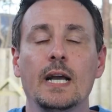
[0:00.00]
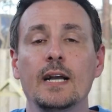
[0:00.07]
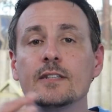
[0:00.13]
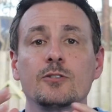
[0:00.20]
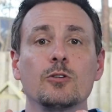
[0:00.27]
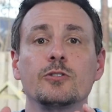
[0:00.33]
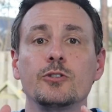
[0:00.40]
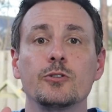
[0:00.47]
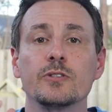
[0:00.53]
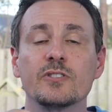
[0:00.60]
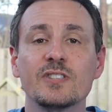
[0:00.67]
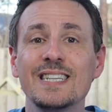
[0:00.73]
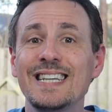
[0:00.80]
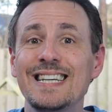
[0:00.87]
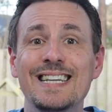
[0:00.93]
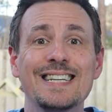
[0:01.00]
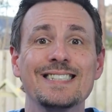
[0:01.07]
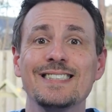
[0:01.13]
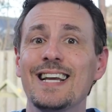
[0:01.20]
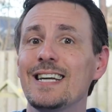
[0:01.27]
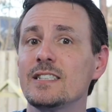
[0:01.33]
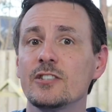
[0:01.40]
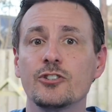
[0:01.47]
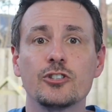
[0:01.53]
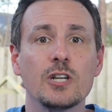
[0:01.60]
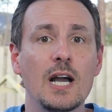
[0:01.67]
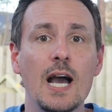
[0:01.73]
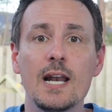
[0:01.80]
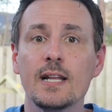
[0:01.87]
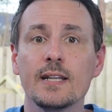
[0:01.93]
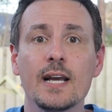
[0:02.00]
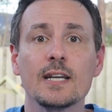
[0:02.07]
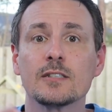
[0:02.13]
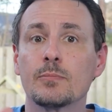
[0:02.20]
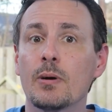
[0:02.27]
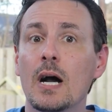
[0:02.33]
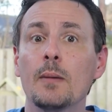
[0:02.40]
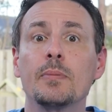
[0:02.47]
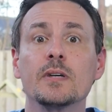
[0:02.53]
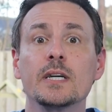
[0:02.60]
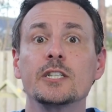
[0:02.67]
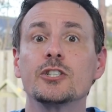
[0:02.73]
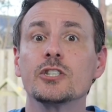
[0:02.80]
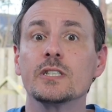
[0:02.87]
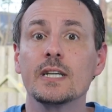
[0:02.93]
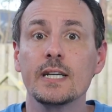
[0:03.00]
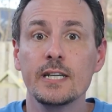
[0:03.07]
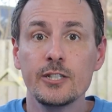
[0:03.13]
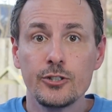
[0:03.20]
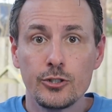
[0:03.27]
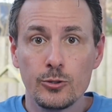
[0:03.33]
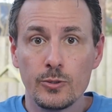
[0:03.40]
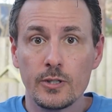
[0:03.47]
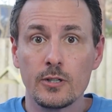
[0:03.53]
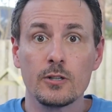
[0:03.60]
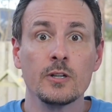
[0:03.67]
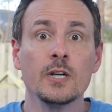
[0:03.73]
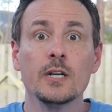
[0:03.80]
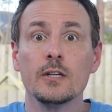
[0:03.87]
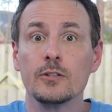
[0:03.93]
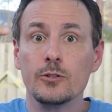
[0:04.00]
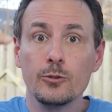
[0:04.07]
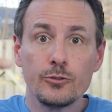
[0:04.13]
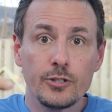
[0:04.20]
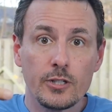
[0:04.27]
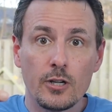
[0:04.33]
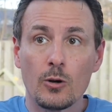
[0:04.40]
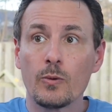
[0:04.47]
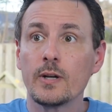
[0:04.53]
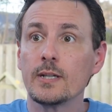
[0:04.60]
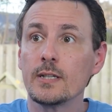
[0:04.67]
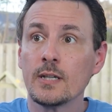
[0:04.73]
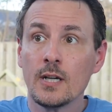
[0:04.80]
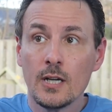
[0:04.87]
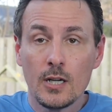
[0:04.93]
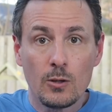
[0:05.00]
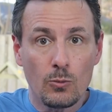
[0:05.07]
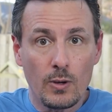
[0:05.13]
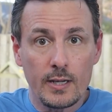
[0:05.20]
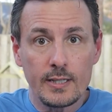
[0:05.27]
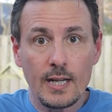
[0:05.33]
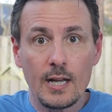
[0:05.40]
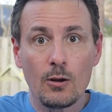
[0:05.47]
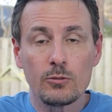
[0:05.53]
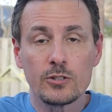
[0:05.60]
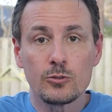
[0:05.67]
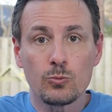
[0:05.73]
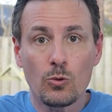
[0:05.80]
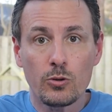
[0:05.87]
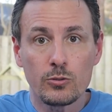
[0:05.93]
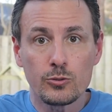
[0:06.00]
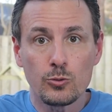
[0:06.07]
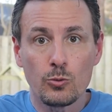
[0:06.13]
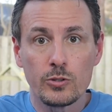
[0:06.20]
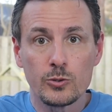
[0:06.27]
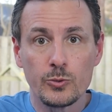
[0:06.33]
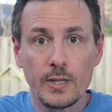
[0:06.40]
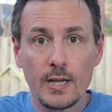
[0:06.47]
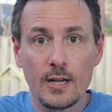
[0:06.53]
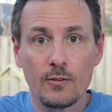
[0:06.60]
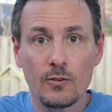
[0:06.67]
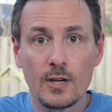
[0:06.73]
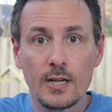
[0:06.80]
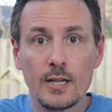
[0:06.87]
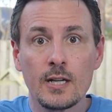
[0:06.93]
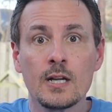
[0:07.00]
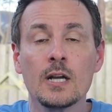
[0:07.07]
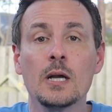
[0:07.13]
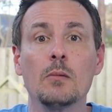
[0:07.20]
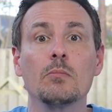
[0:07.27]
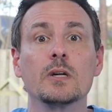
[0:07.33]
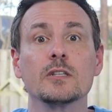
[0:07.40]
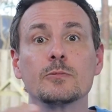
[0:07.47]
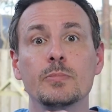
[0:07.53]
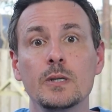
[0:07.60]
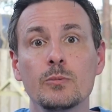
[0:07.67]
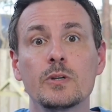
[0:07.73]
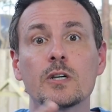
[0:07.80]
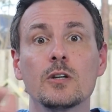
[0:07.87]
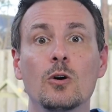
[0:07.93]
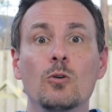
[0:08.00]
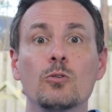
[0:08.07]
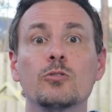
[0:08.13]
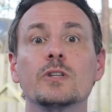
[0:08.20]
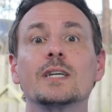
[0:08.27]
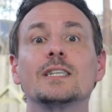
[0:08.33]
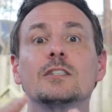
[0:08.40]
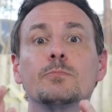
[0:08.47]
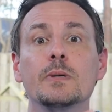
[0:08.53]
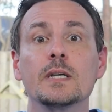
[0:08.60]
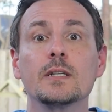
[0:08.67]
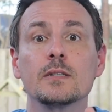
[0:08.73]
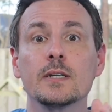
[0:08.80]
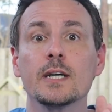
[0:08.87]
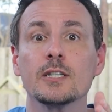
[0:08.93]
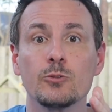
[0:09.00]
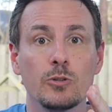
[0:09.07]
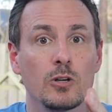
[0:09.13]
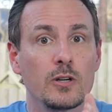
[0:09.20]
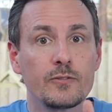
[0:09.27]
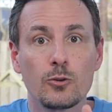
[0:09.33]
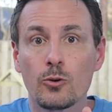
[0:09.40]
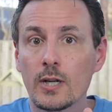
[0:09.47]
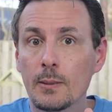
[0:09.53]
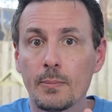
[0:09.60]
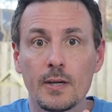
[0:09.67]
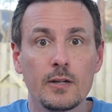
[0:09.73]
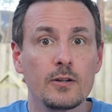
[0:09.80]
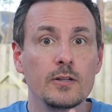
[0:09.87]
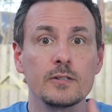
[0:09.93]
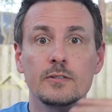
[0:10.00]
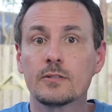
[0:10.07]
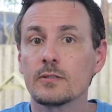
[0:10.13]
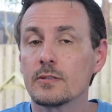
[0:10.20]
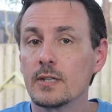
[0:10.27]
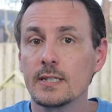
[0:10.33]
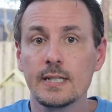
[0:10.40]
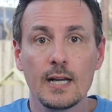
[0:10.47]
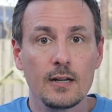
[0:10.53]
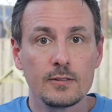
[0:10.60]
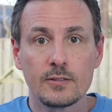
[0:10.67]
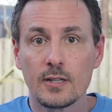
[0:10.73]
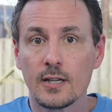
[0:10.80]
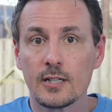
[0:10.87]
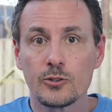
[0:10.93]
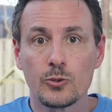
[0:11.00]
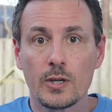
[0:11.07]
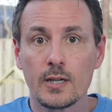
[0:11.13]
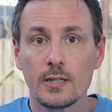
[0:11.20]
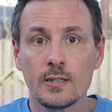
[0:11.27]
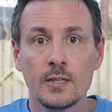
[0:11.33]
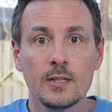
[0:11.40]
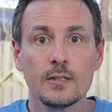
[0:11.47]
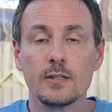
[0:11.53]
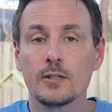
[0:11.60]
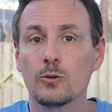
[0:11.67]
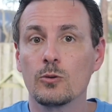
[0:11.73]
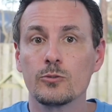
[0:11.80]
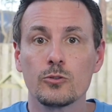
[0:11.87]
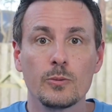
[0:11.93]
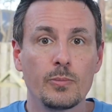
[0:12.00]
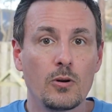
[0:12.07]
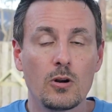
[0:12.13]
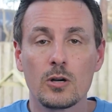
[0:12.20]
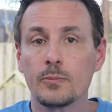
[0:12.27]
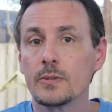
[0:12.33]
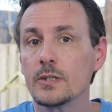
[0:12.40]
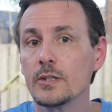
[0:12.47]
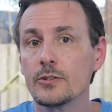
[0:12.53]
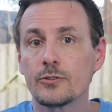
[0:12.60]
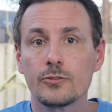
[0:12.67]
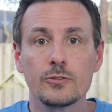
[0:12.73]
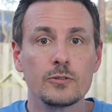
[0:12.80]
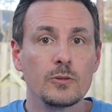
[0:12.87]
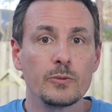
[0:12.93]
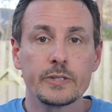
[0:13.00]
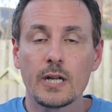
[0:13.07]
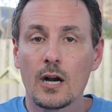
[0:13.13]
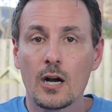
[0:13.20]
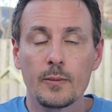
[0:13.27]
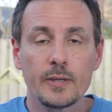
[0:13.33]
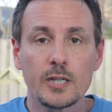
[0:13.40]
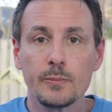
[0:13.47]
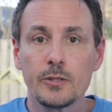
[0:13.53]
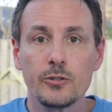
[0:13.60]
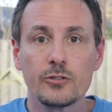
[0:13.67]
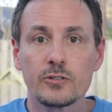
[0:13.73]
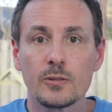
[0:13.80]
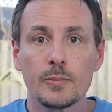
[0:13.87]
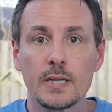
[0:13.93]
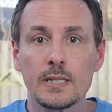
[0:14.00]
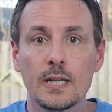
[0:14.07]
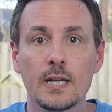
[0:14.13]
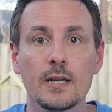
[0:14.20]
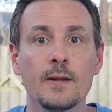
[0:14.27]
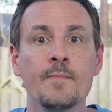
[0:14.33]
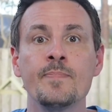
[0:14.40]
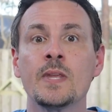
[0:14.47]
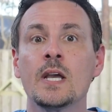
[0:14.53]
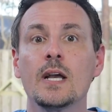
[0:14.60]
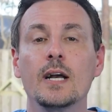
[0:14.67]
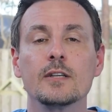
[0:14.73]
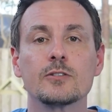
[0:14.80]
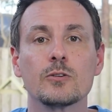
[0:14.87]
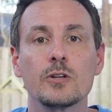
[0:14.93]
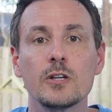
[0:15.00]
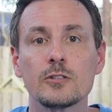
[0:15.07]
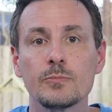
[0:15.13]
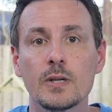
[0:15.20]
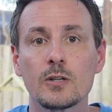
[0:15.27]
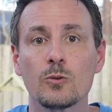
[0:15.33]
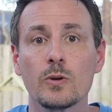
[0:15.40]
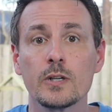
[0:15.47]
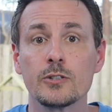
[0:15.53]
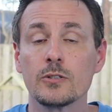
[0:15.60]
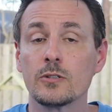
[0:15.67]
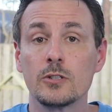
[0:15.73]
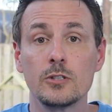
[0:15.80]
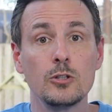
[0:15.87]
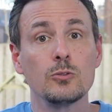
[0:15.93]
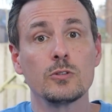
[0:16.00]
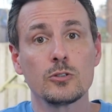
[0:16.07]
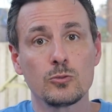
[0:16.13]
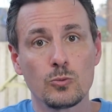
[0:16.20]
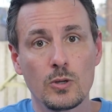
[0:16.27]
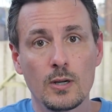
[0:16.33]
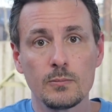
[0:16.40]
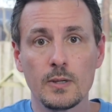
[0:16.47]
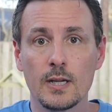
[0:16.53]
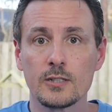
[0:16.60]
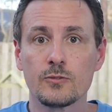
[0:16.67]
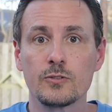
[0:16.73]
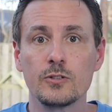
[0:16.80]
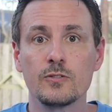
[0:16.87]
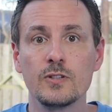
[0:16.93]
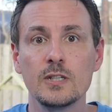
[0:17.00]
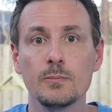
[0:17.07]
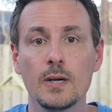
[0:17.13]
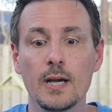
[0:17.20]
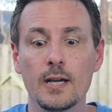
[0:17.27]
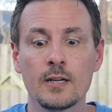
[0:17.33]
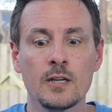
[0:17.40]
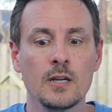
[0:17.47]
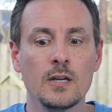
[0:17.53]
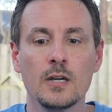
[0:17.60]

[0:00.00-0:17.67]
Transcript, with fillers: And so as you can see, it's not just China that has a population issue here. You see it already right now with this worker shortage we have, right? But as people get older, they spend less. We all have grandparents. They downsize, right? They go into apartments or a retirement community or something like that. And so here's my question to you, and this is where I'm asking for your feedback.